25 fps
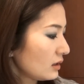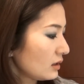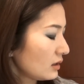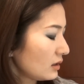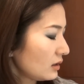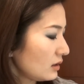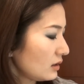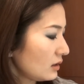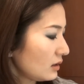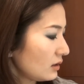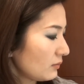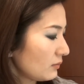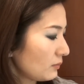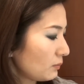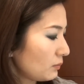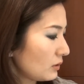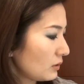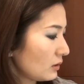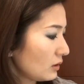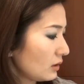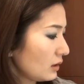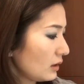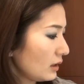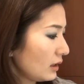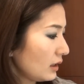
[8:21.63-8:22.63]
Yep.
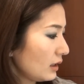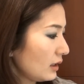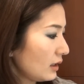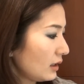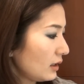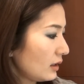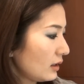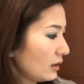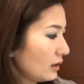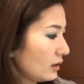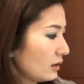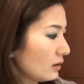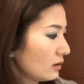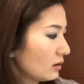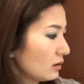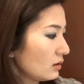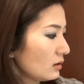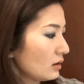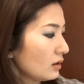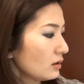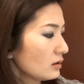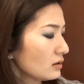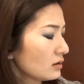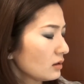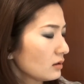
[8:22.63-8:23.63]

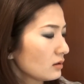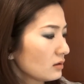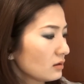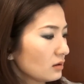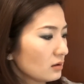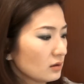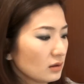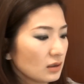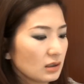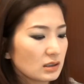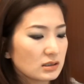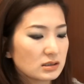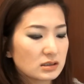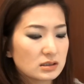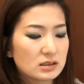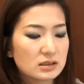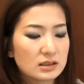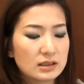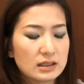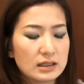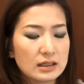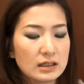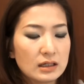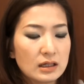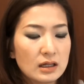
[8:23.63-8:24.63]
And
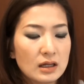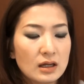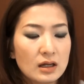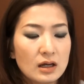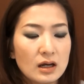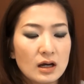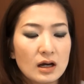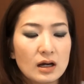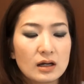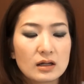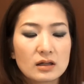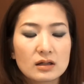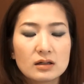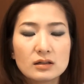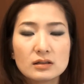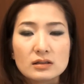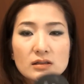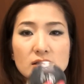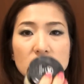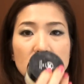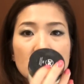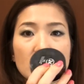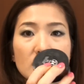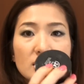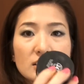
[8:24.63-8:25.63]
lastly, I got
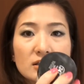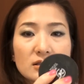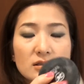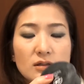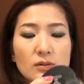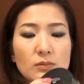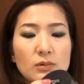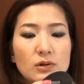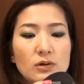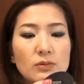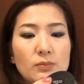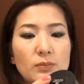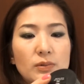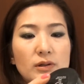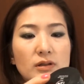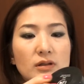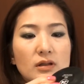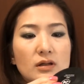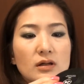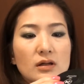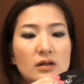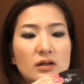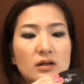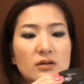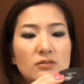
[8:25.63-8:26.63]
this in summer, but
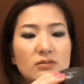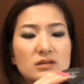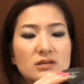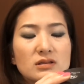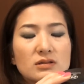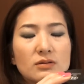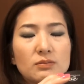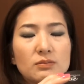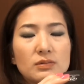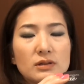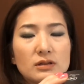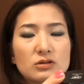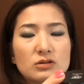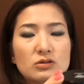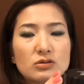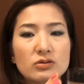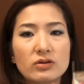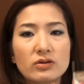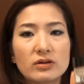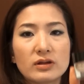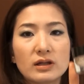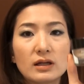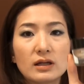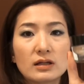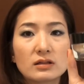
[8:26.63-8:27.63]
it was a bit too
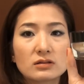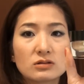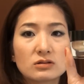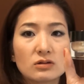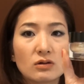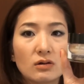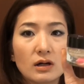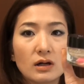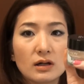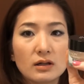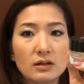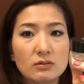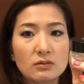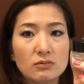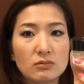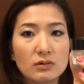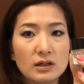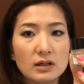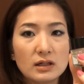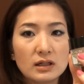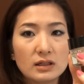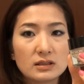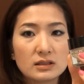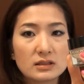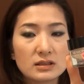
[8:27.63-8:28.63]
thick, so I
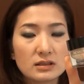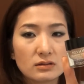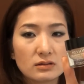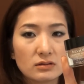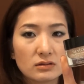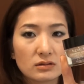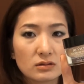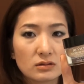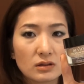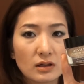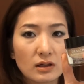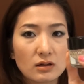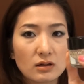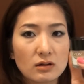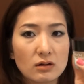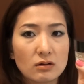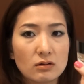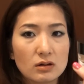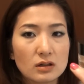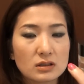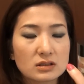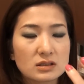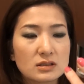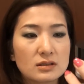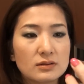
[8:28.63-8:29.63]
waited till like
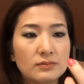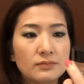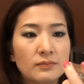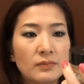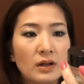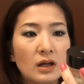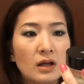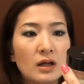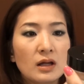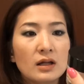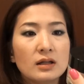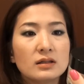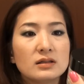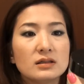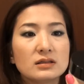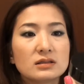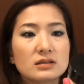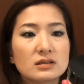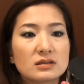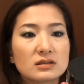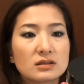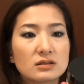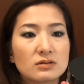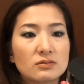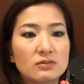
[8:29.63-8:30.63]
autumn. This
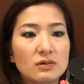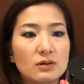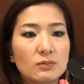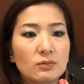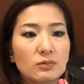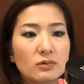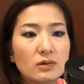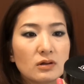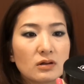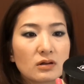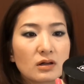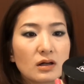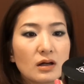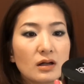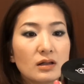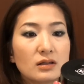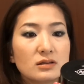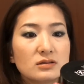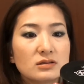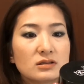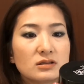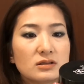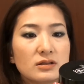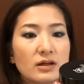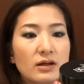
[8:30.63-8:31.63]
is a Revlon
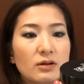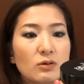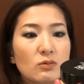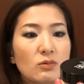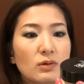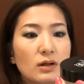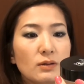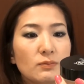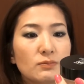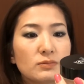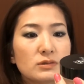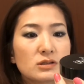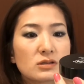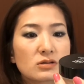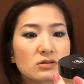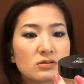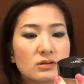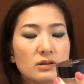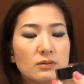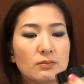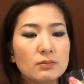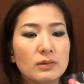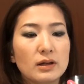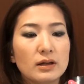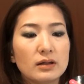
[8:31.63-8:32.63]
colorstay whipped
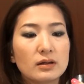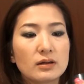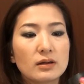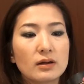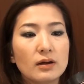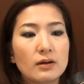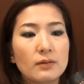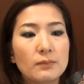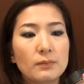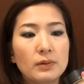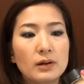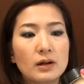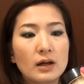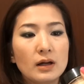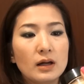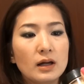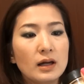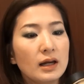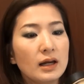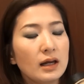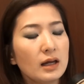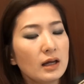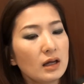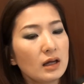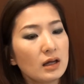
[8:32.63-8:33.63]
cream makeup,
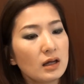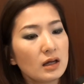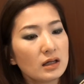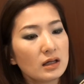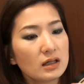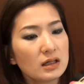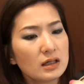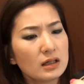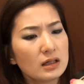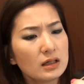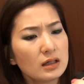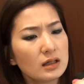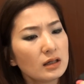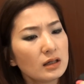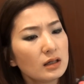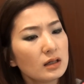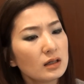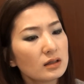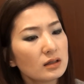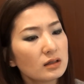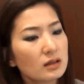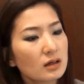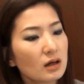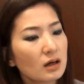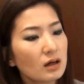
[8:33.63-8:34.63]

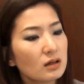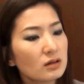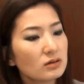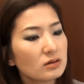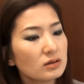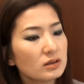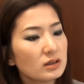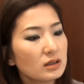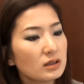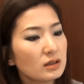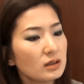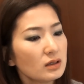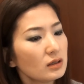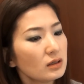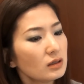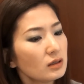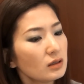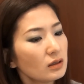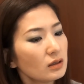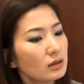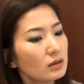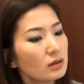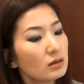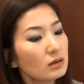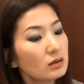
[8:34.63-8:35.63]
and the color
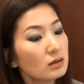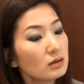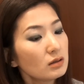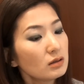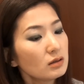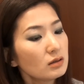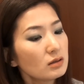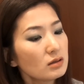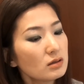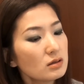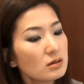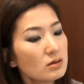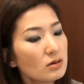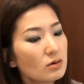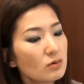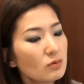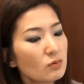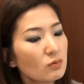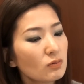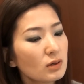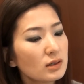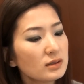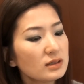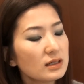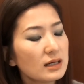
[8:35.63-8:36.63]

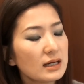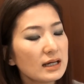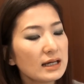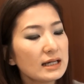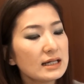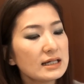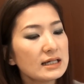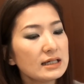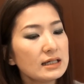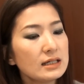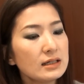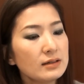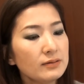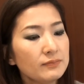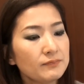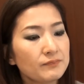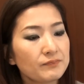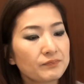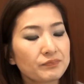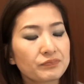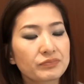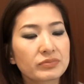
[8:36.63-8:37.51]
in 180.